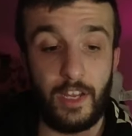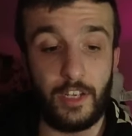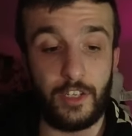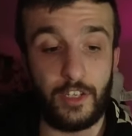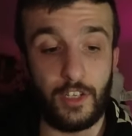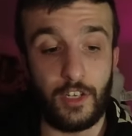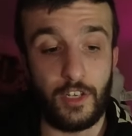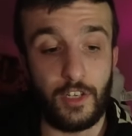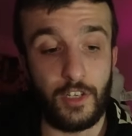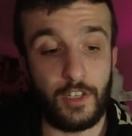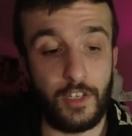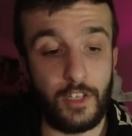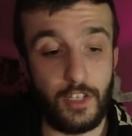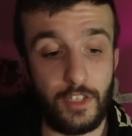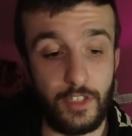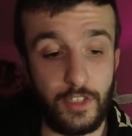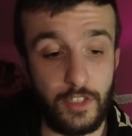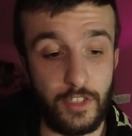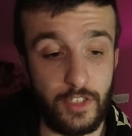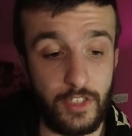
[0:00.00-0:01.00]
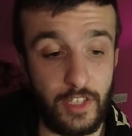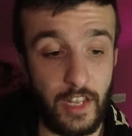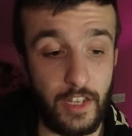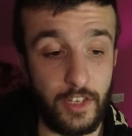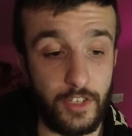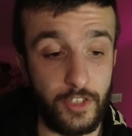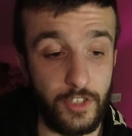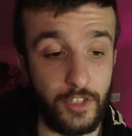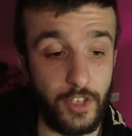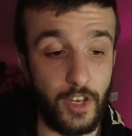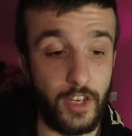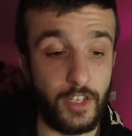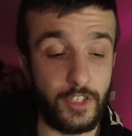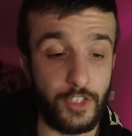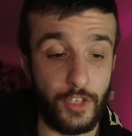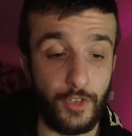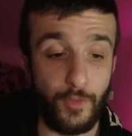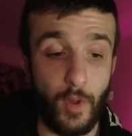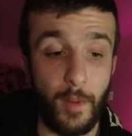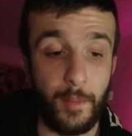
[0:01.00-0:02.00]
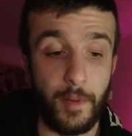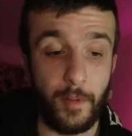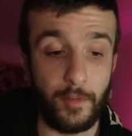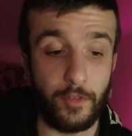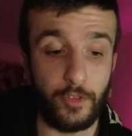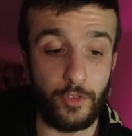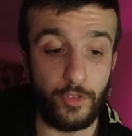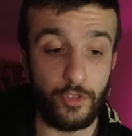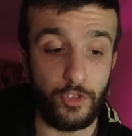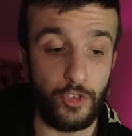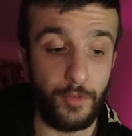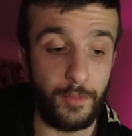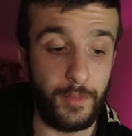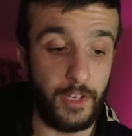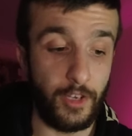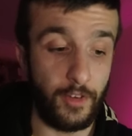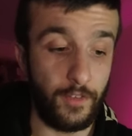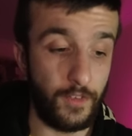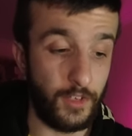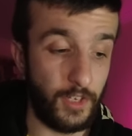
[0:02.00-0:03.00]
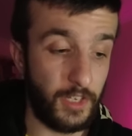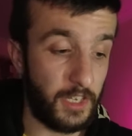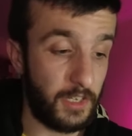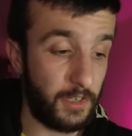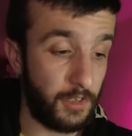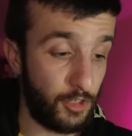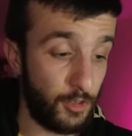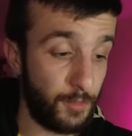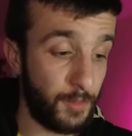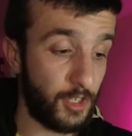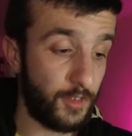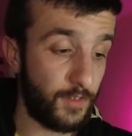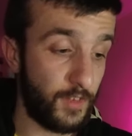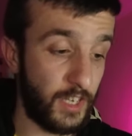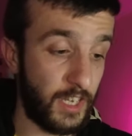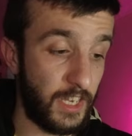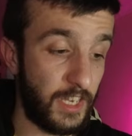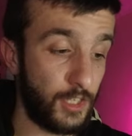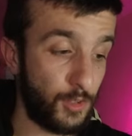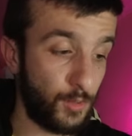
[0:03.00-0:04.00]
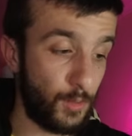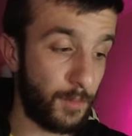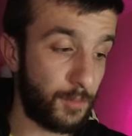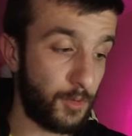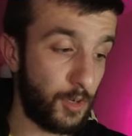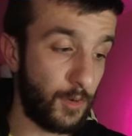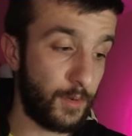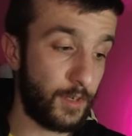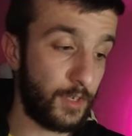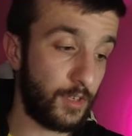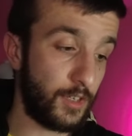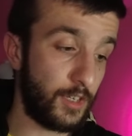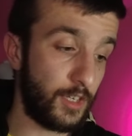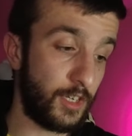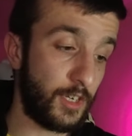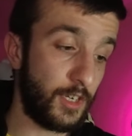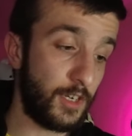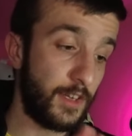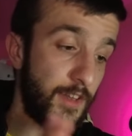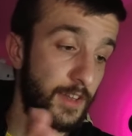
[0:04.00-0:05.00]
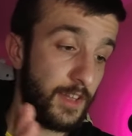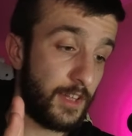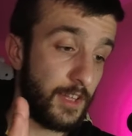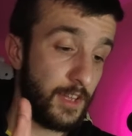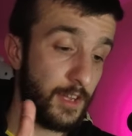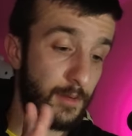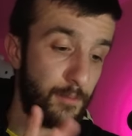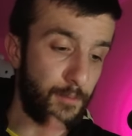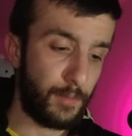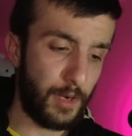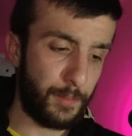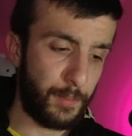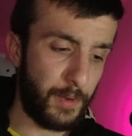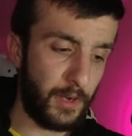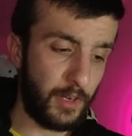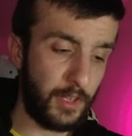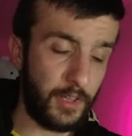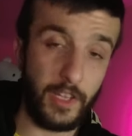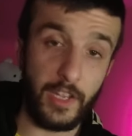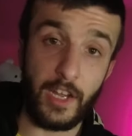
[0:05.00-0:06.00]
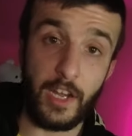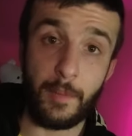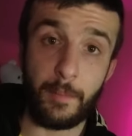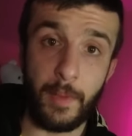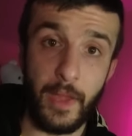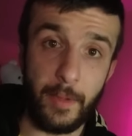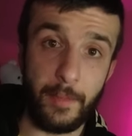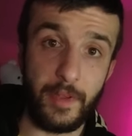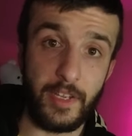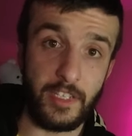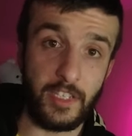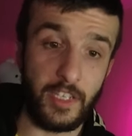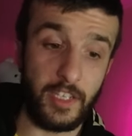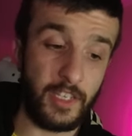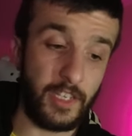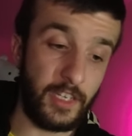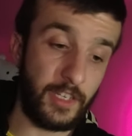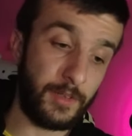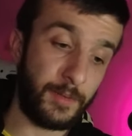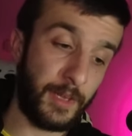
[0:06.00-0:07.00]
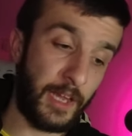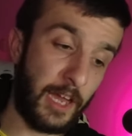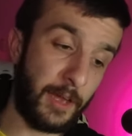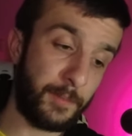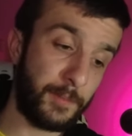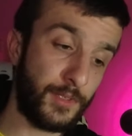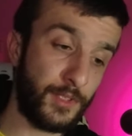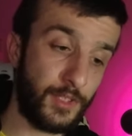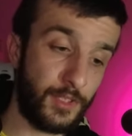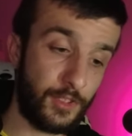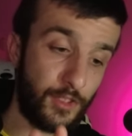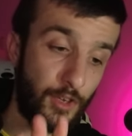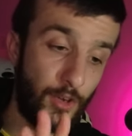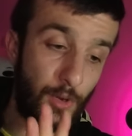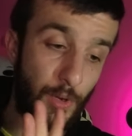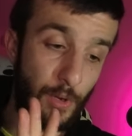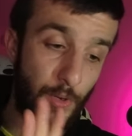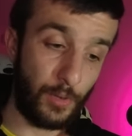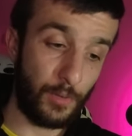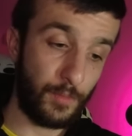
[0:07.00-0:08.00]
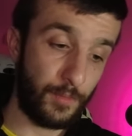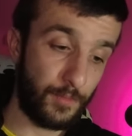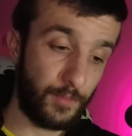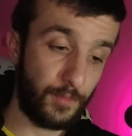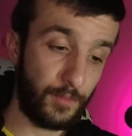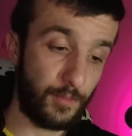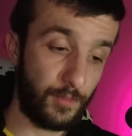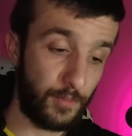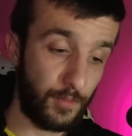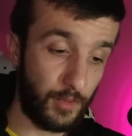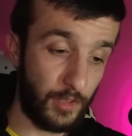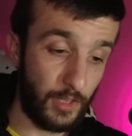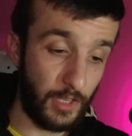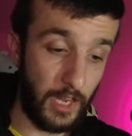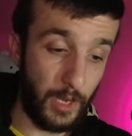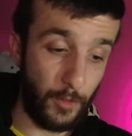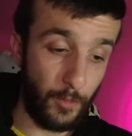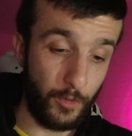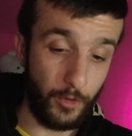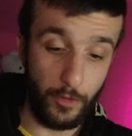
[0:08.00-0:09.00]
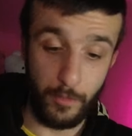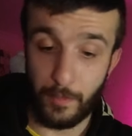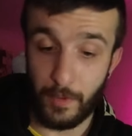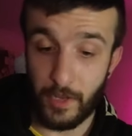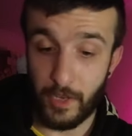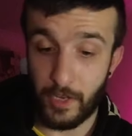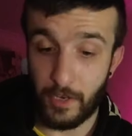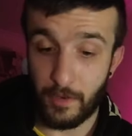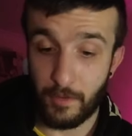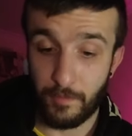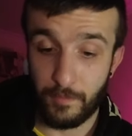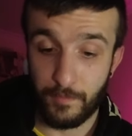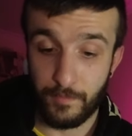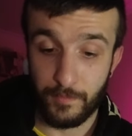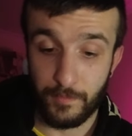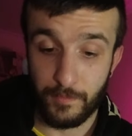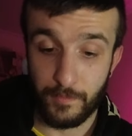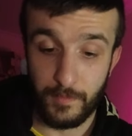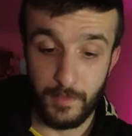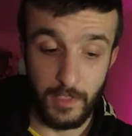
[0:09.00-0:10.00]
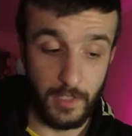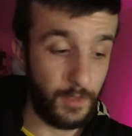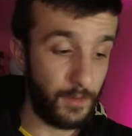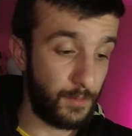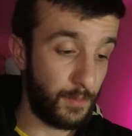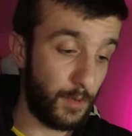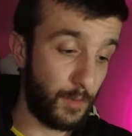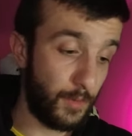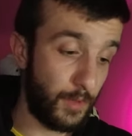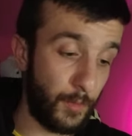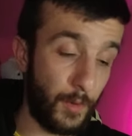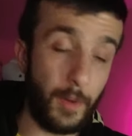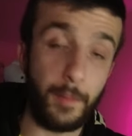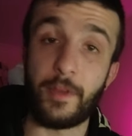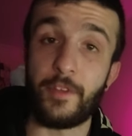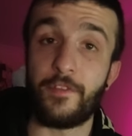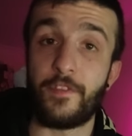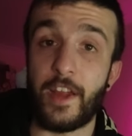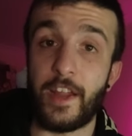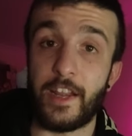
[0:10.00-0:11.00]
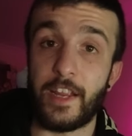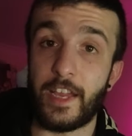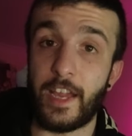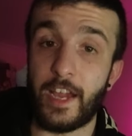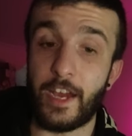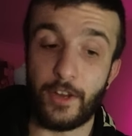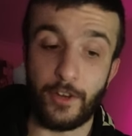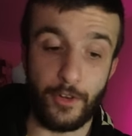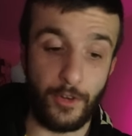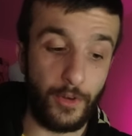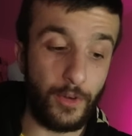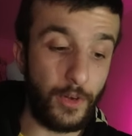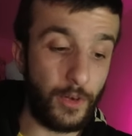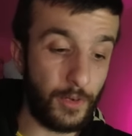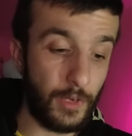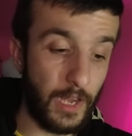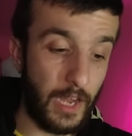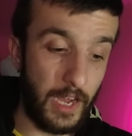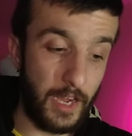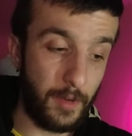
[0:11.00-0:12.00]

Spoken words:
enter isn't the standard size, so you won't be able to do too much of a key swap going on here. But apparently they are PBT keycaps, so they will be, well, they won't be fading out or